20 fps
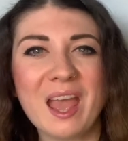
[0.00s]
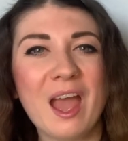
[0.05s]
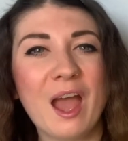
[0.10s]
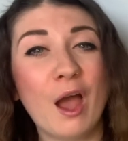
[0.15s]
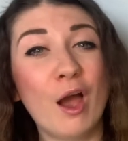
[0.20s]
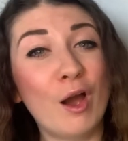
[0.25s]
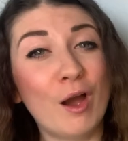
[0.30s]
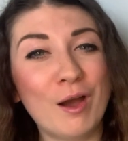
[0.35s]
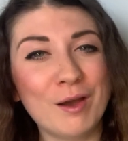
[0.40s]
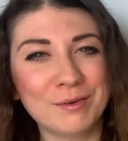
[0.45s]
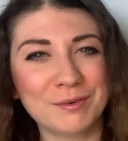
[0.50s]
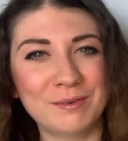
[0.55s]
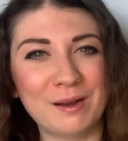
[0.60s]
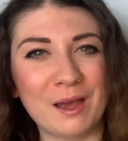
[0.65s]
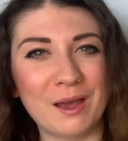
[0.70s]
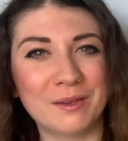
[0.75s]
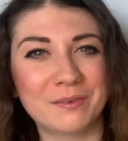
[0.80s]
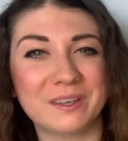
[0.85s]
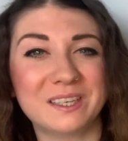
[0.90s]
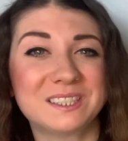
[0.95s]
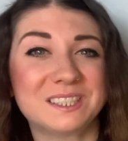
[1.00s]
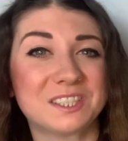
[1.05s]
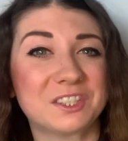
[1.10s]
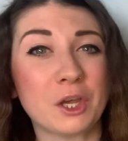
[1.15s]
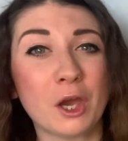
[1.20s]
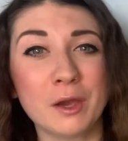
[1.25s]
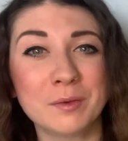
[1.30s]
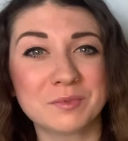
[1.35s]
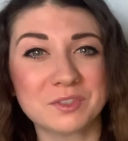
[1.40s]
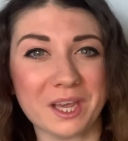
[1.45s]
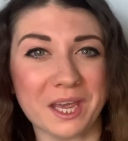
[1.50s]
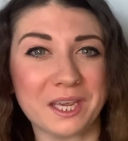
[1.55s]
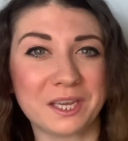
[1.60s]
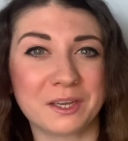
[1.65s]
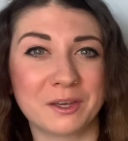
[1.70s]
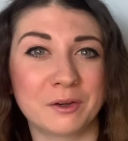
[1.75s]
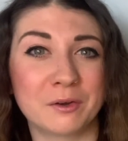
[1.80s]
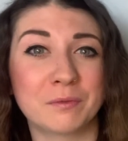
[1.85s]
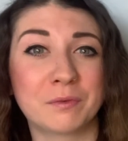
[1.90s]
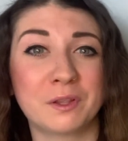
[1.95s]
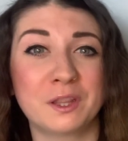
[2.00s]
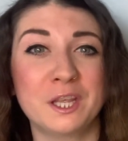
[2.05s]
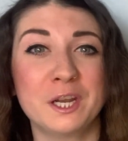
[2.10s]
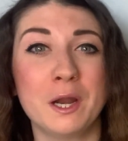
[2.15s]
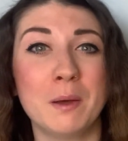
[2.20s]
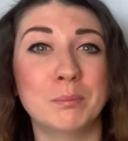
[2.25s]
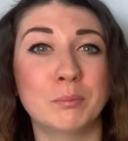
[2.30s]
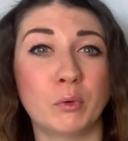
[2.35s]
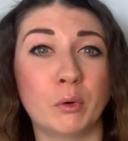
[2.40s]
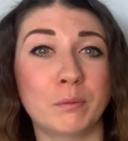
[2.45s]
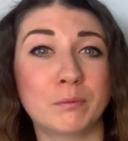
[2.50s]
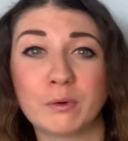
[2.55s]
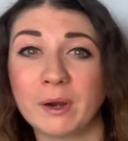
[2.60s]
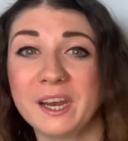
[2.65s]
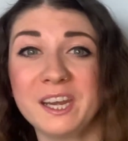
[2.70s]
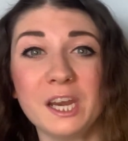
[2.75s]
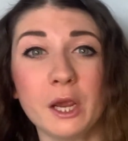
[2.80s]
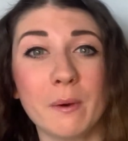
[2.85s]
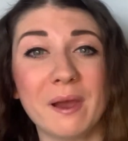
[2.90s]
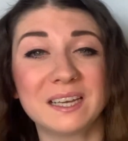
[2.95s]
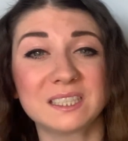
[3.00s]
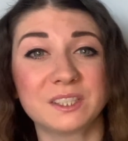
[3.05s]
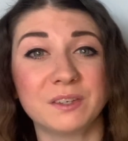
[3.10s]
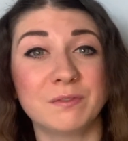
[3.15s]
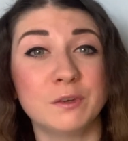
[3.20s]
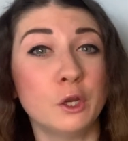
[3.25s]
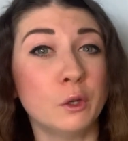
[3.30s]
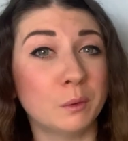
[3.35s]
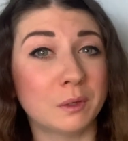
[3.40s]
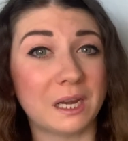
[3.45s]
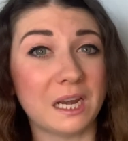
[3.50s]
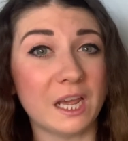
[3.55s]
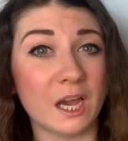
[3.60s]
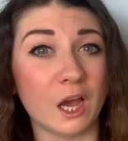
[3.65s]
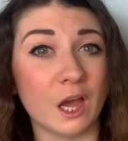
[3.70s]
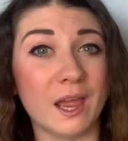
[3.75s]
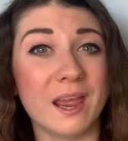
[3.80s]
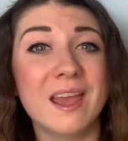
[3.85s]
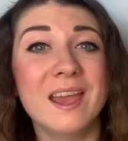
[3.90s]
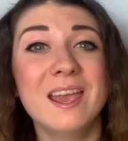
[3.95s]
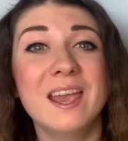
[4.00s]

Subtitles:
Half-life is the time taken for the number of radioactive nuclei